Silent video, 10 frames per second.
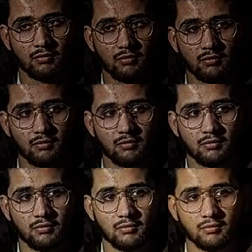
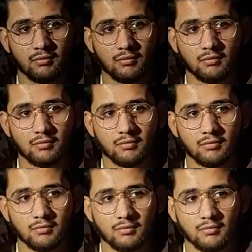
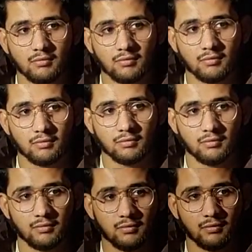
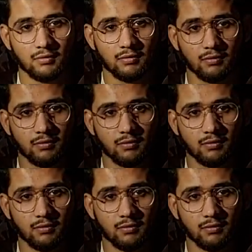(not speaking)